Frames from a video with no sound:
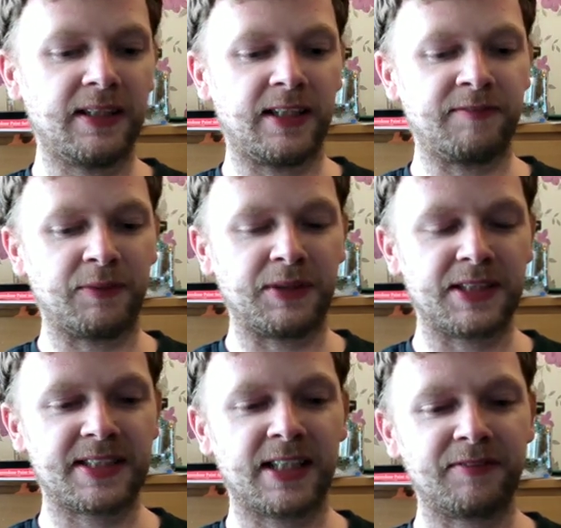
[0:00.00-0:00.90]
and then when you
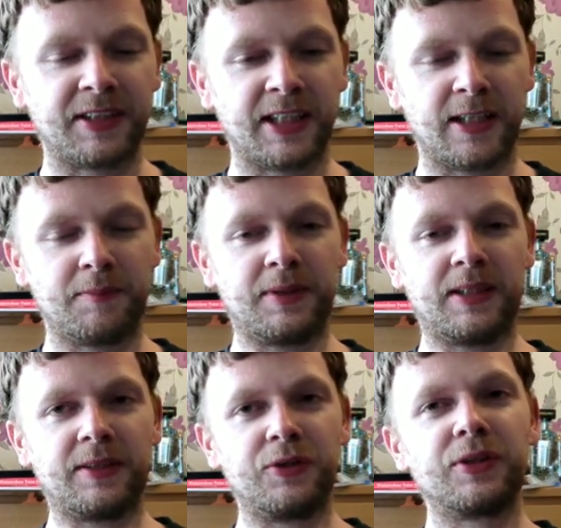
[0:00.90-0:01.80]
start the game
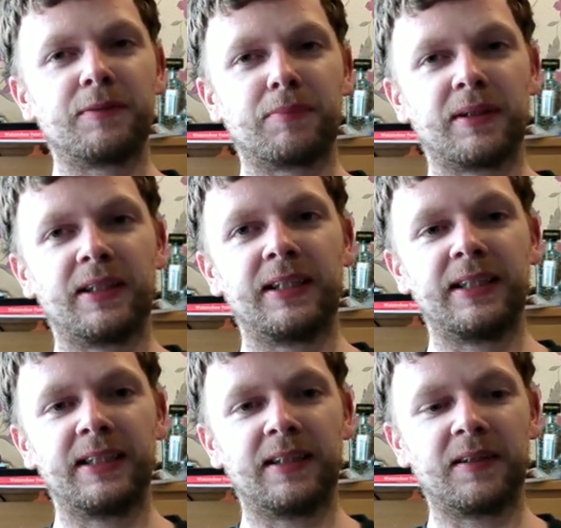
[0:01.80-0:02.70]
you can
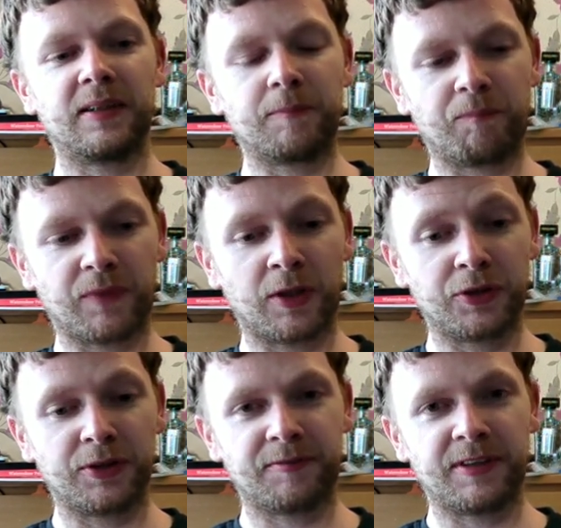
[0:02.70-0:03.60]
play
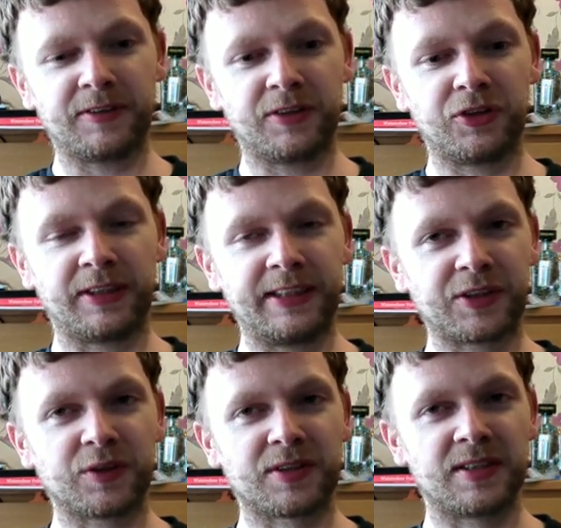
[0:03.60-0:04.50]
on your
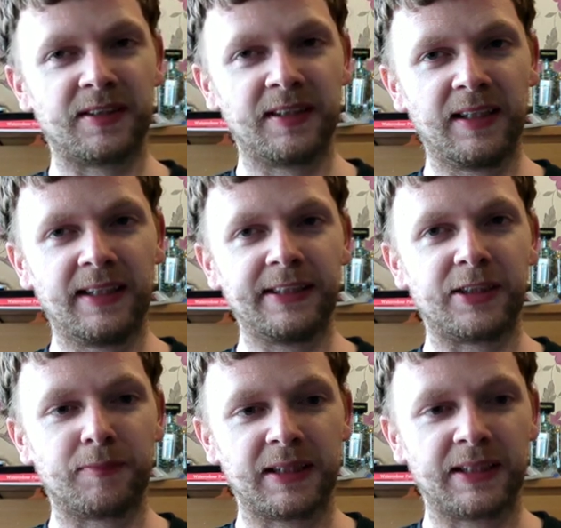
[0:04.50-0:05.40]
initial turn, you
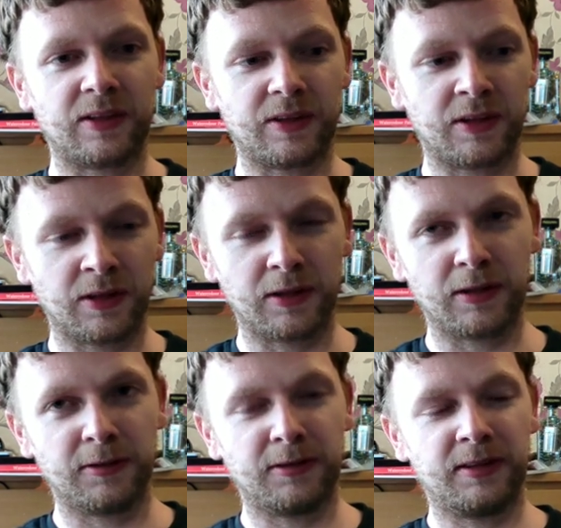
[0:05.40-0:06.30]
can play
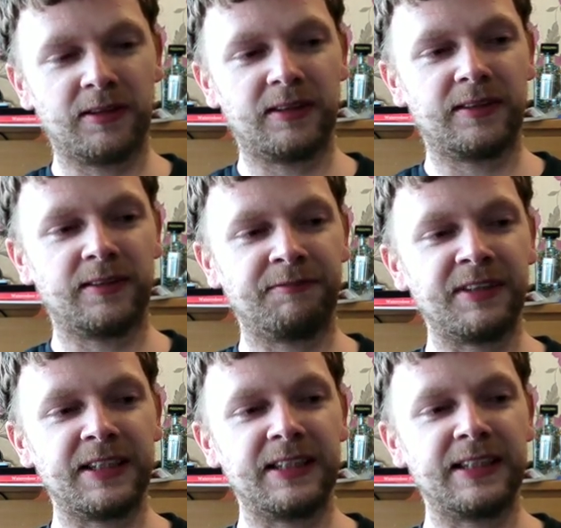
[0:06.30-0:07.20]
all
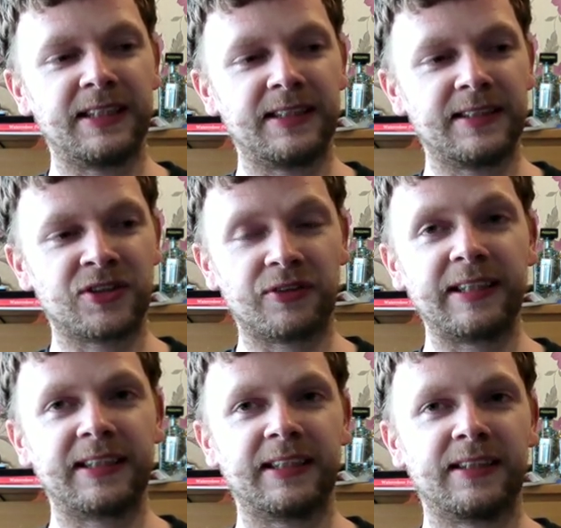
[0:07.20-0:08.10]
the
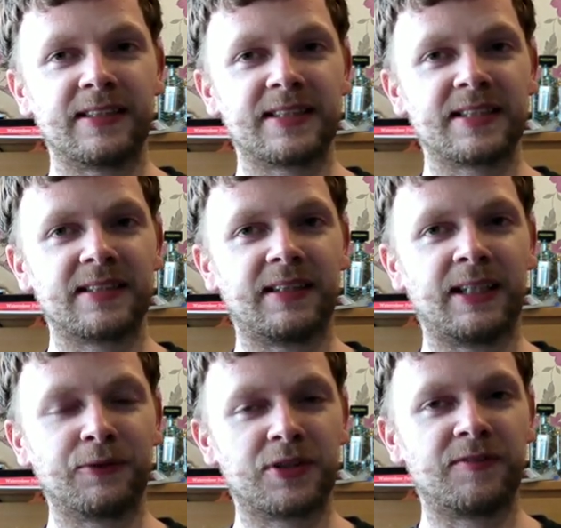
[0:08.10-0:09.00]
terrain cards
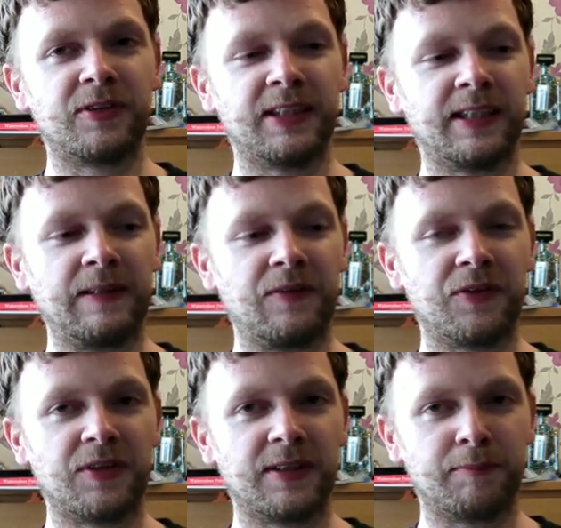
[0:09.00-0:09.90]
out of your hand
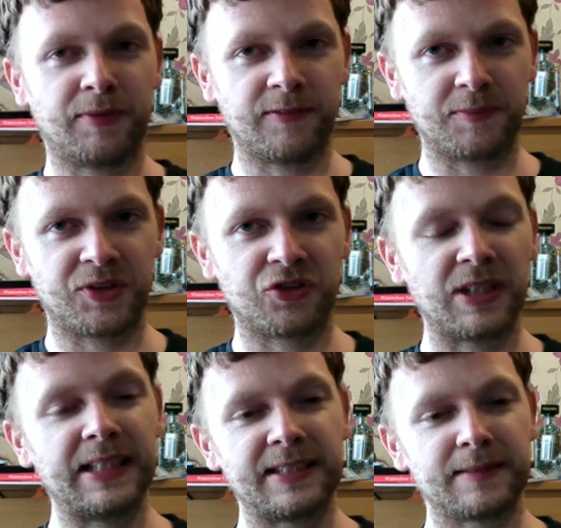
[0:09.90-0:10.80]
and put them
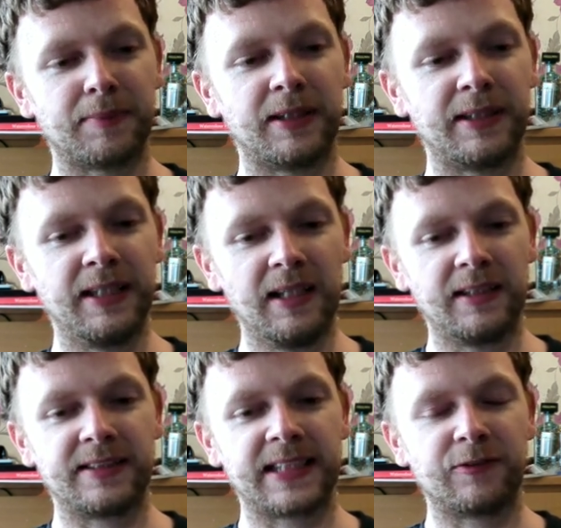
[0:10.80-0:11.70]
straight into play
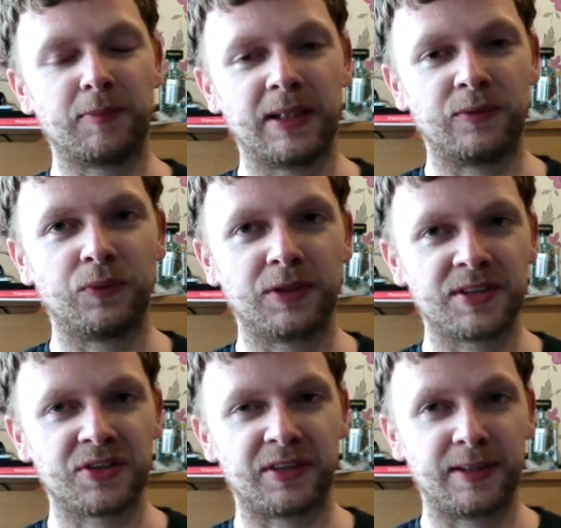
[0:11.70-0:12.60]
instead of playing one
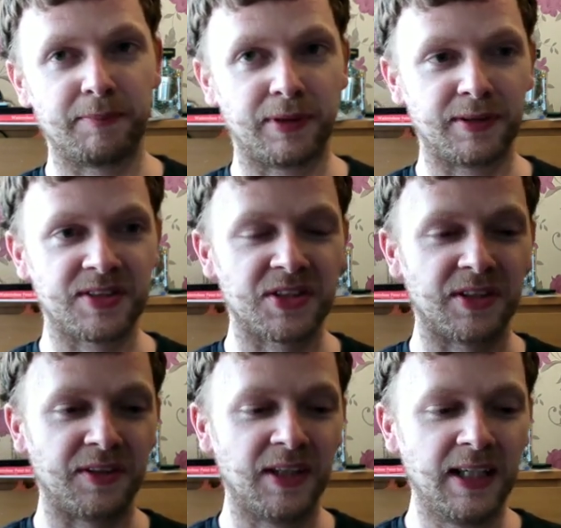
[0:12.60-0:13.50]
terrain per
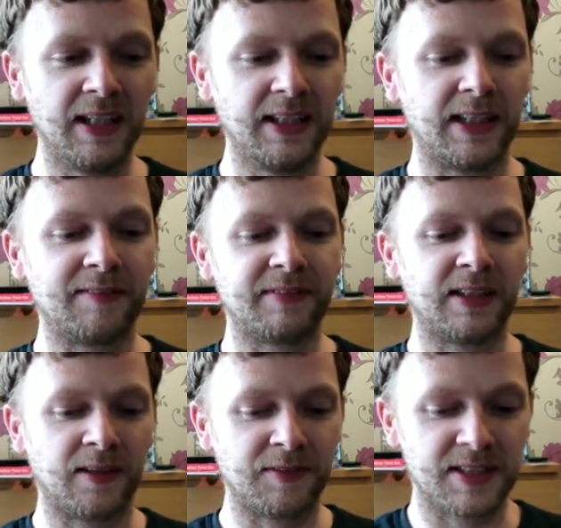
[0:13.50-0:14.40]
turn. And
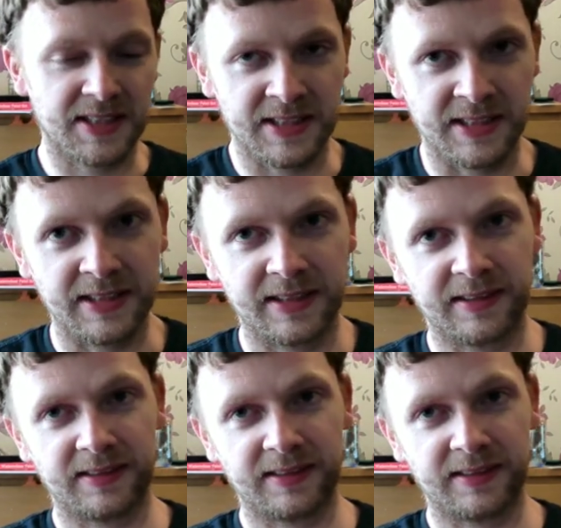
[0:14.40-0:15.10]
that obviously,